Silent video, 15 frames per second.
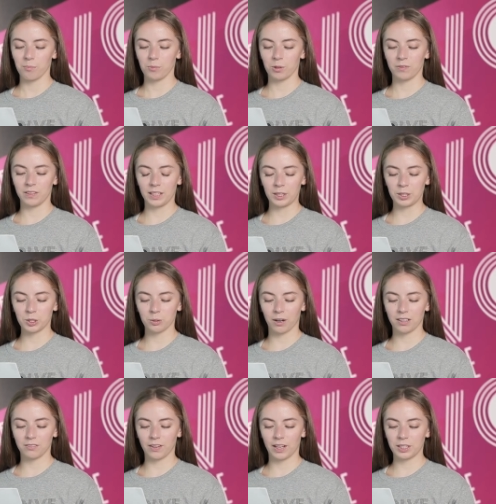Moving into our
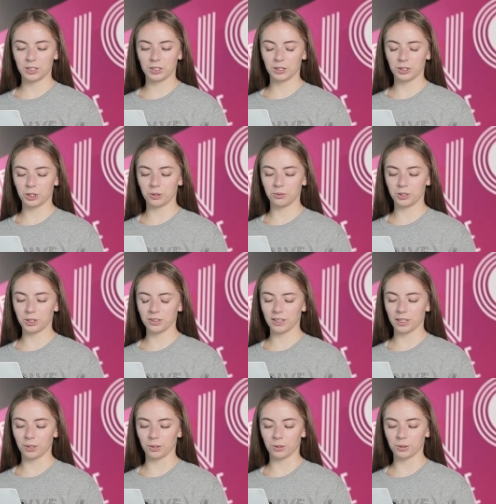Advanced Junior
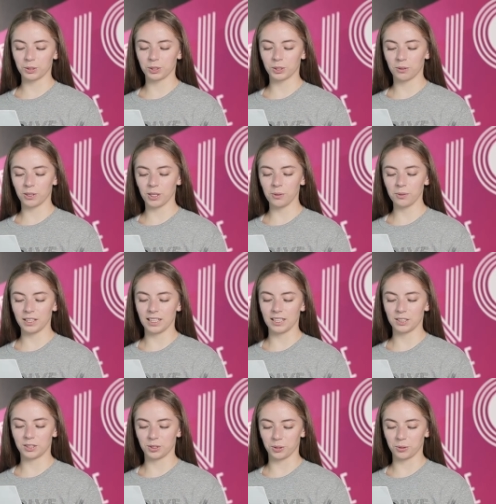Lyrical Solo
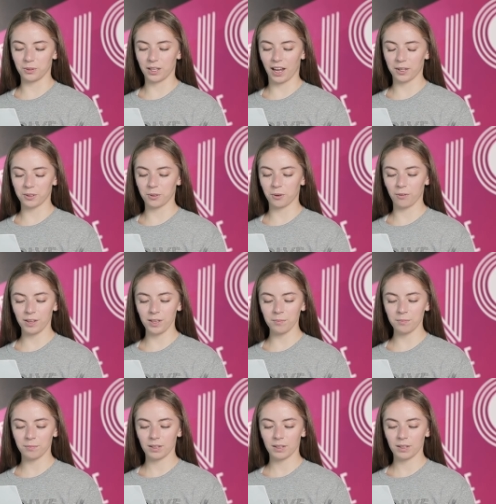Heat 2 category.